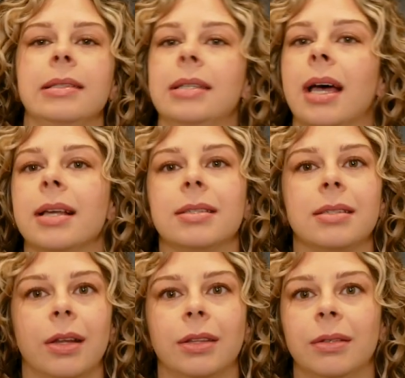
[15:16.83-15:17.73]

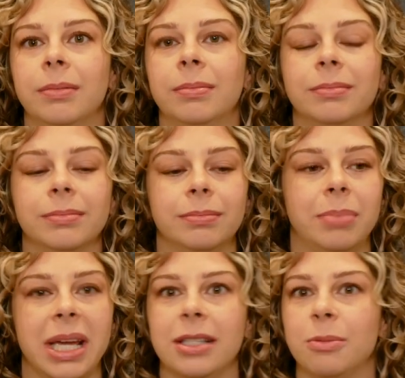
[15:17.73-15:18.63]
dust on the
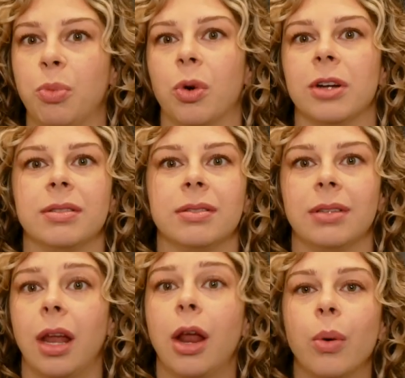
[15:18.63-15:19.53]
baseboards,
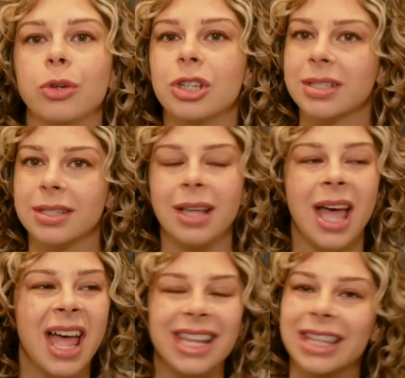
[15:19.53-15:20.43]
just
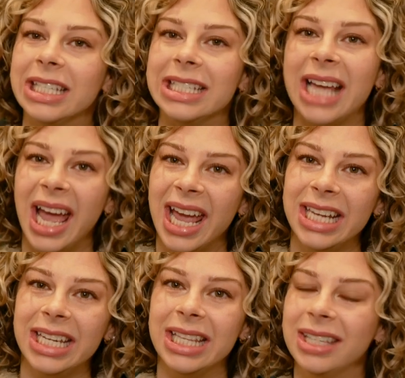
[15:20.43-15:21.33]
the
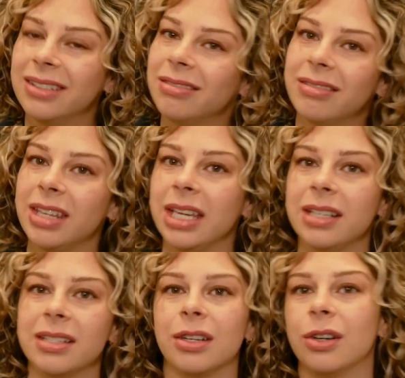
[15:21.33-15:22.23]
tiny little
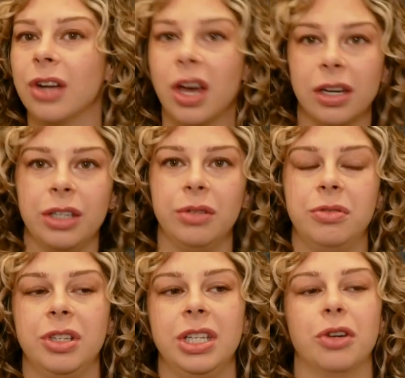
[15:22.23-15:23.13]
things that are not a
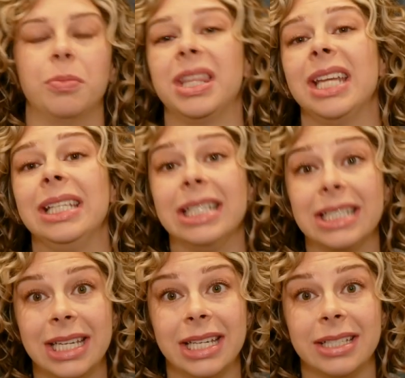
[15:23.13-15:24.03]
huge deal, but they need
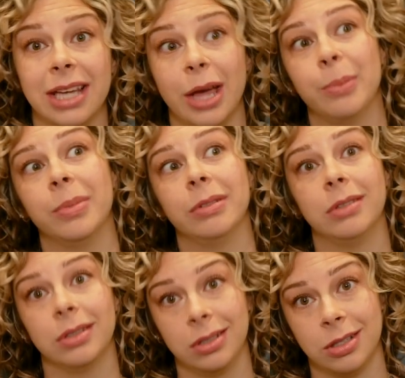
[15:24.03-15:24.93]
to get done, but
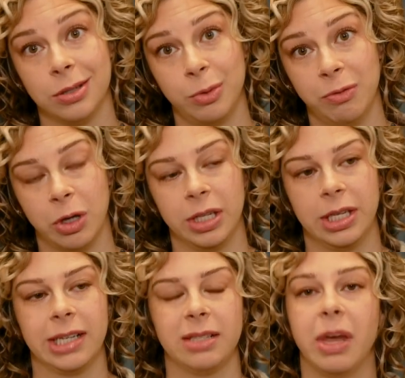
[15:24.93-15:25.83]
then they just move on to the
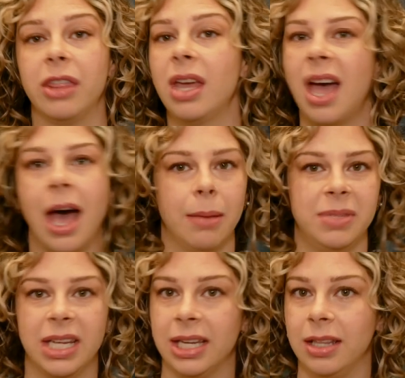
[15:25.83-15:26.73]
next month. I'm
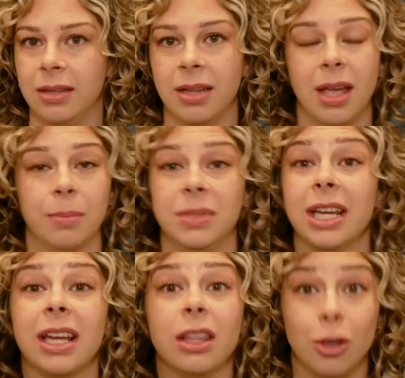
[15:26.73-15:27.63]
taking
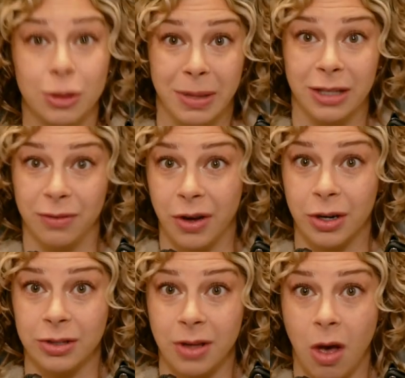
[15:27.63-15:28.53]
those
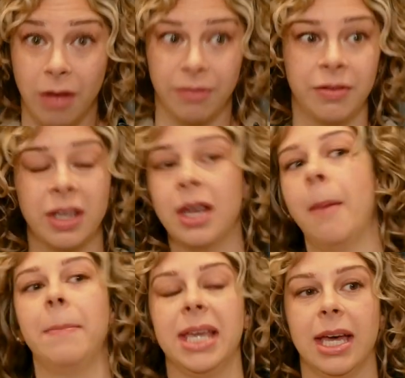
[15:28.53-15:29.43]
motherfuckers off
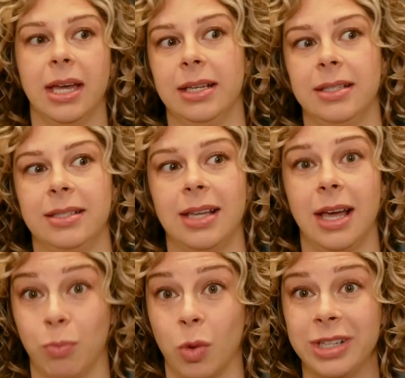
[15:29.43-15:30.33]
because
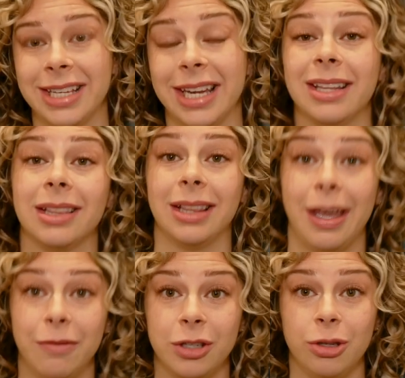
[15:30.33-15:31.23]
once again,
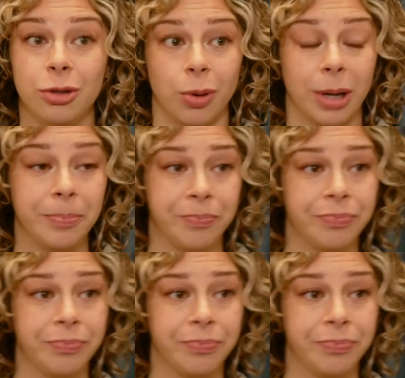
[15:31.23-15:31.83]
life is too short.